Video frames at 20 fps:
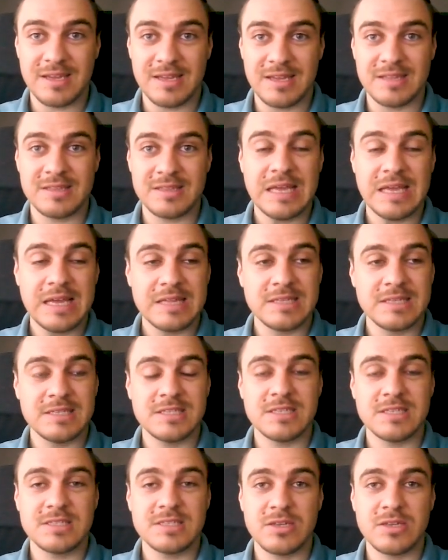and
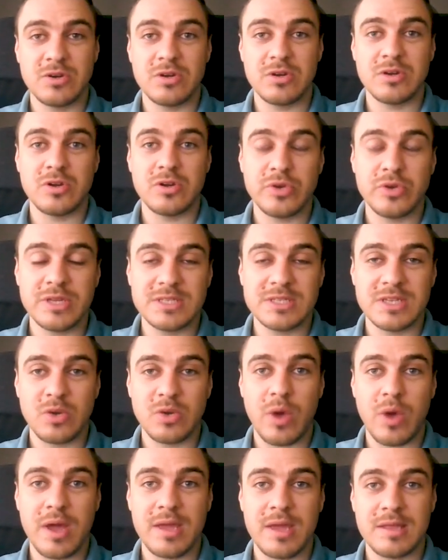this is the
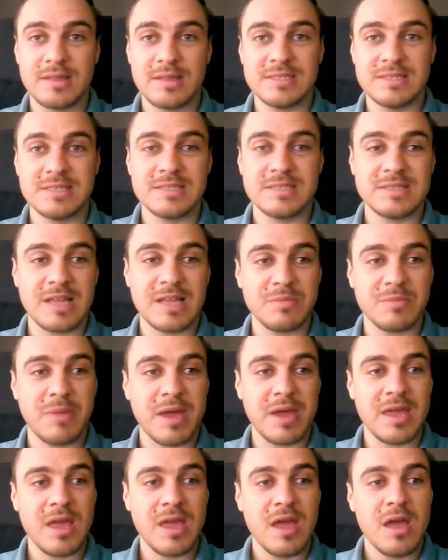reason why this is not
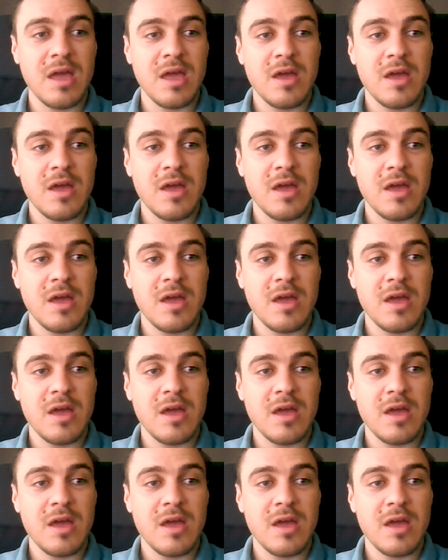my